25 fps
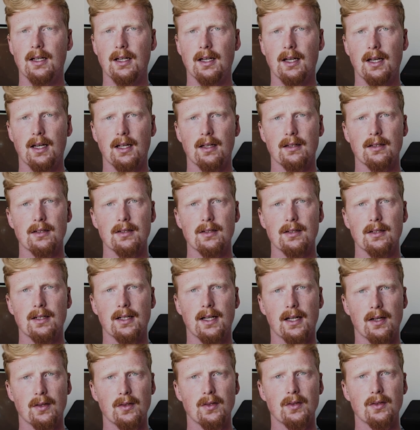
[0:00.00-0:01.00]
and
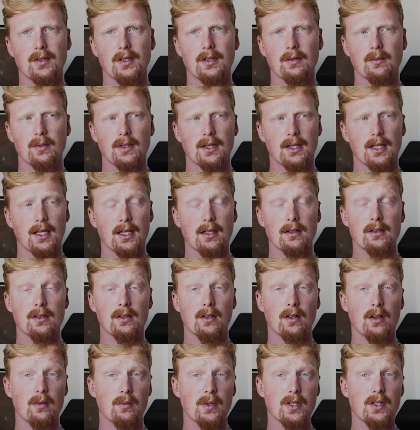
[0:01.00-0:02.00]
how you deal with that.
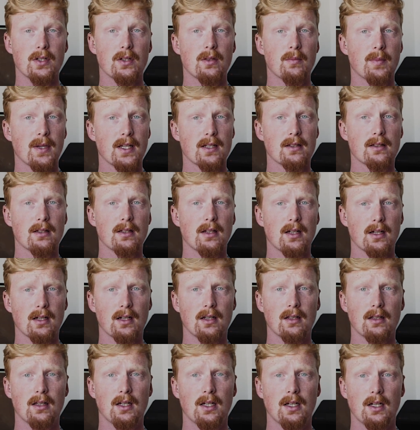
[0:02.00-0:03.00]
So I wish you the best of
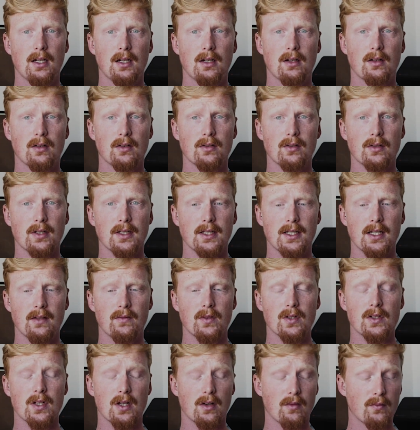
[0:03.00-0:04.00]
luck on your
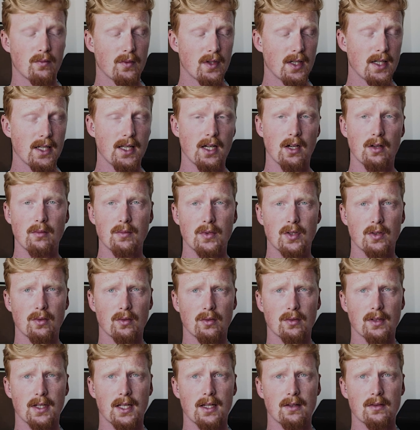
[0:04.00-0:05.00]
endeavours. I really hope
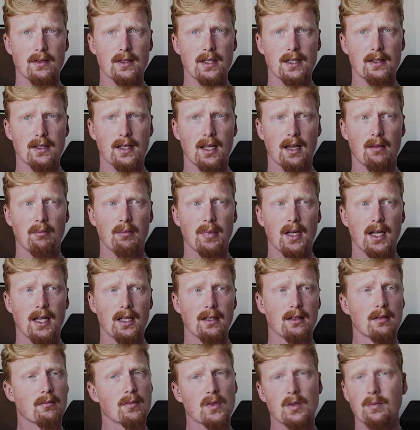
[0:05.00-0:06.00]
Sean nails this
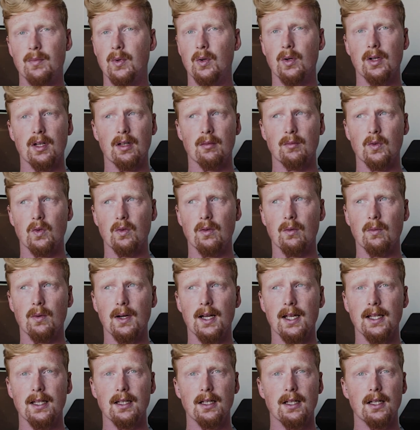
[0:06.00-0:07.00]
campaign. I'm supporting him all the
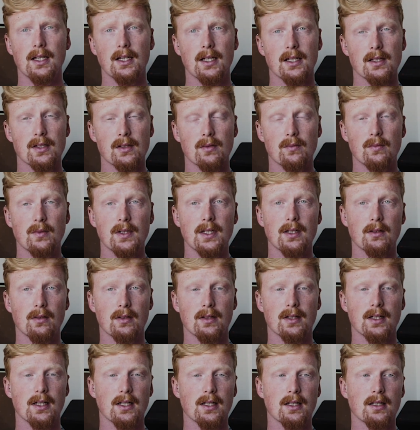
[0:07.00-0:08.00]
way. It's a real
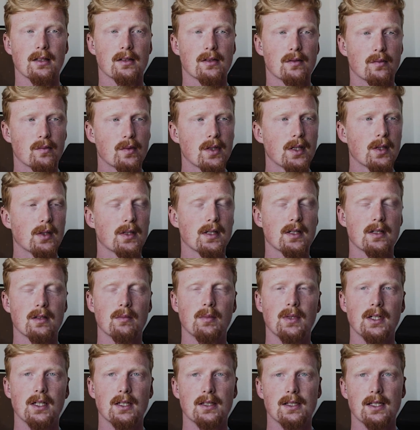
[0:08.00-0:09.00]
thing. It's a real
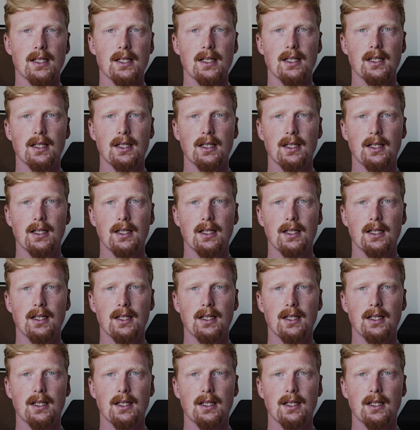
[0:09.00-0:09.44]
disability.